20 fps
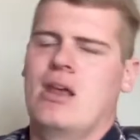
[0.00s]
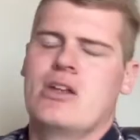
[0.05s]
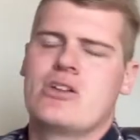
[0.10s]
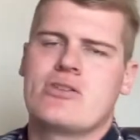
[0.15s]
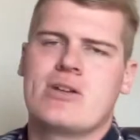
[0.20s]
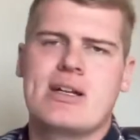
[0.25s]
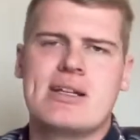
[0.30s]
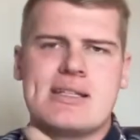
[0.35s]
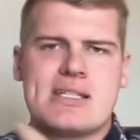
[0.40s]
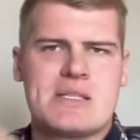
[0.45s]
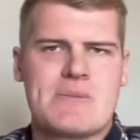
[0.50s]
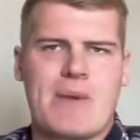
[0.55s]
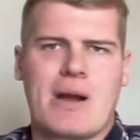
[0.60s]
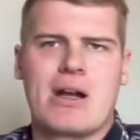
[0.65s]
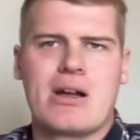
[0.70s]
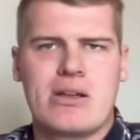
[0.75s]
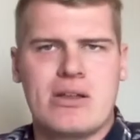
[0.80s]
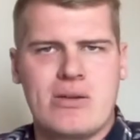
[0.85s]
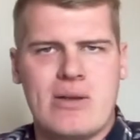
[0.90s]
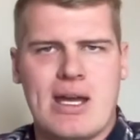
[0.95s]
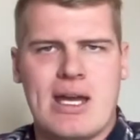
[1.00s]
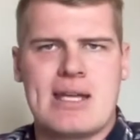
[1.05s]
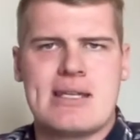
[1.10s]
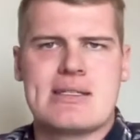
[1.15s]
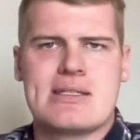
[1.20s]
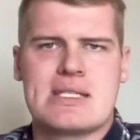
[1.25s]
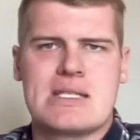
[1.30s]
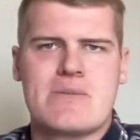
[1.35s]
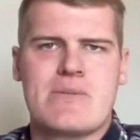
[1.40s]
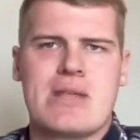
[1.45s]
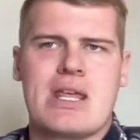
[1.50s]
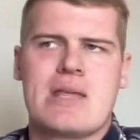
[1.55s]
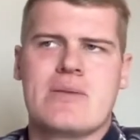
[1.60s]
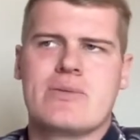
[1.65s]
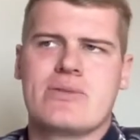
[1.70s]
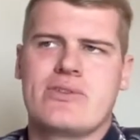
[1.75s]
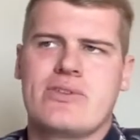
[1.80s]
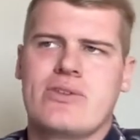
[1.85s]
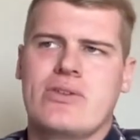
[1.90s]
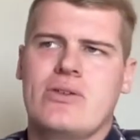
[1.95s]
try to inspire you guys to be
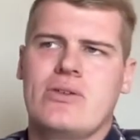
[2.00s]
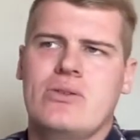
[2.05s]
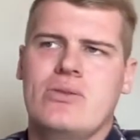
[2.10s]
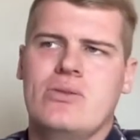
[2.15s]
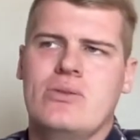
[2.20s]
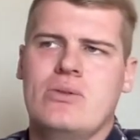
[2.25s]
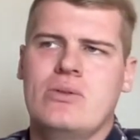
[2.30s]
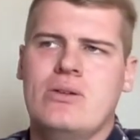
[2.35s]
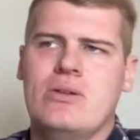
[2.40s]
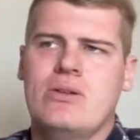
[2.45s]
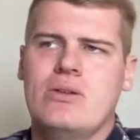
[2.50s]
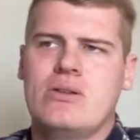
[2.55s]
able to